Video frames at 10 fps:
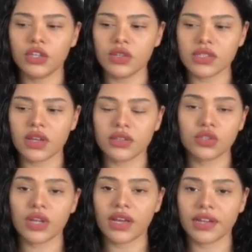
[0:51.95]
newest title
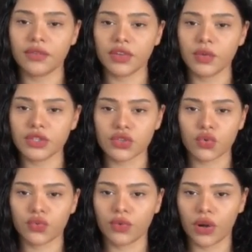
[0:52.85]
track in a V which is
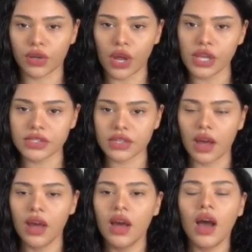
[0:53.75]
called Roller Coaster.